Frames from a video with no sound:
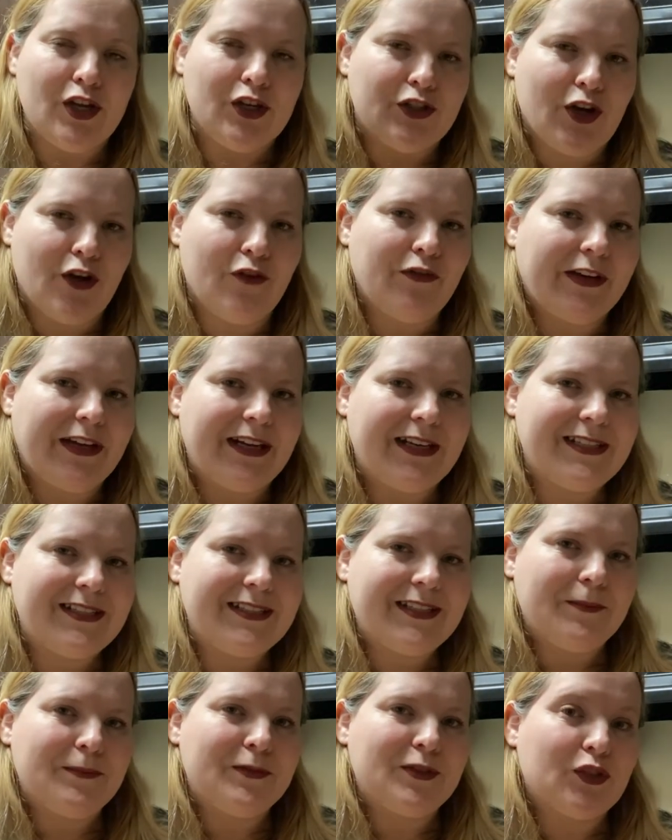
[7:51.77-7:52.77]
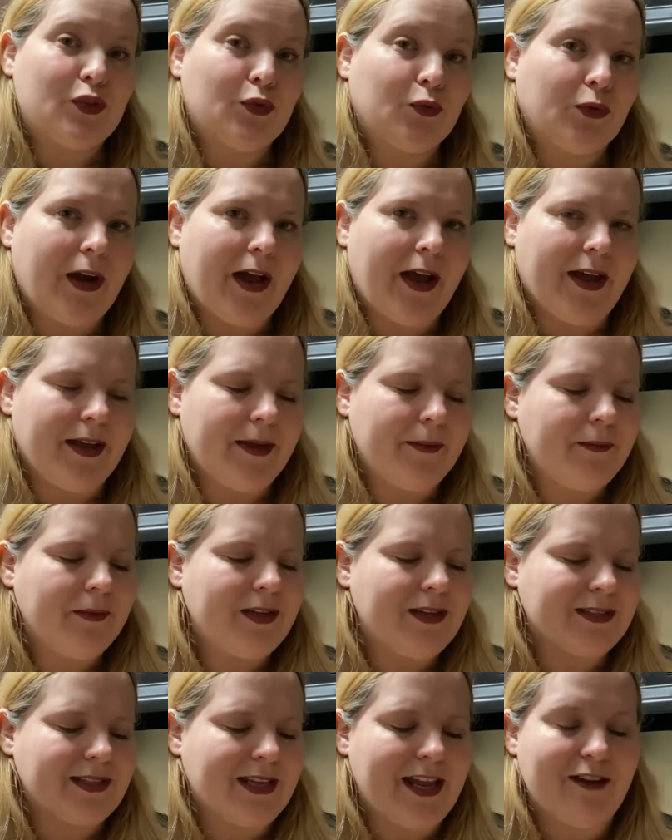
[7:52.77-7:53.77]
Don't forget to subscribe
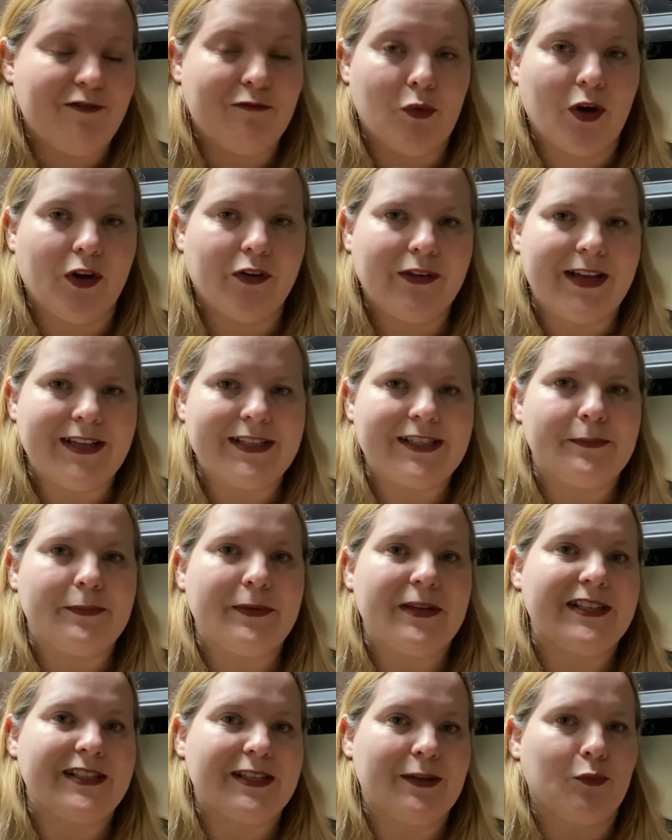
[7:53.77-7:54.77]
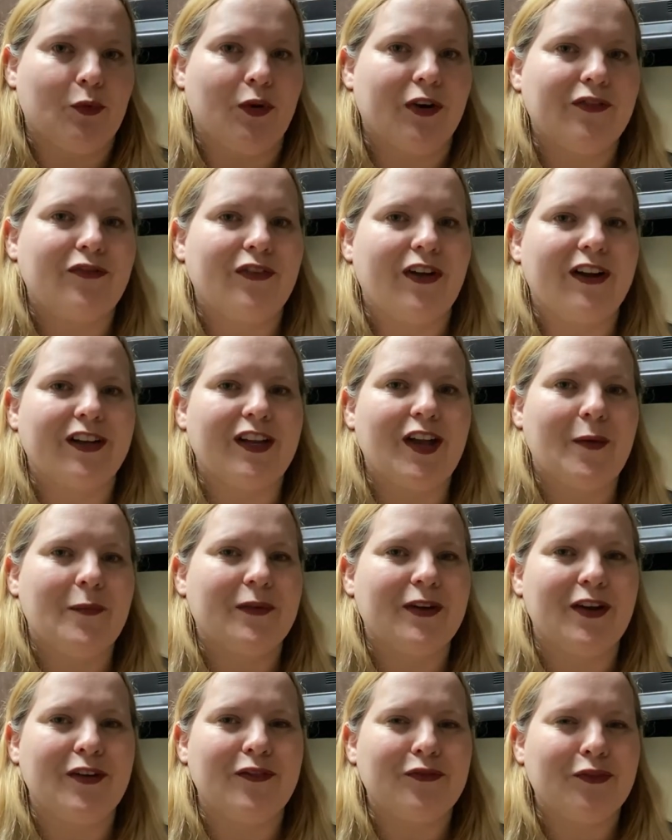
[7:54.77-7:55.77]
because I have more recipes and more fun
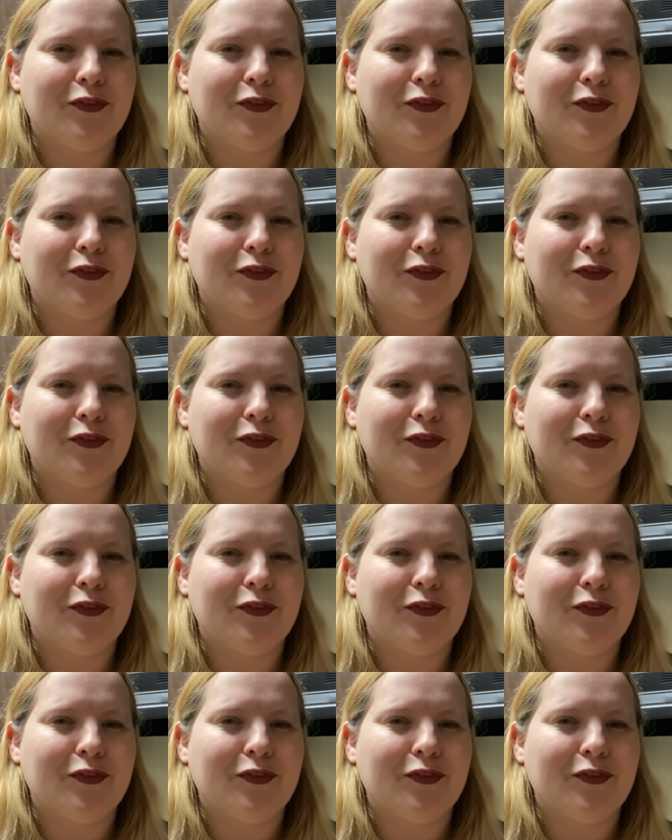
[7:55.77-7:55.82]
coming up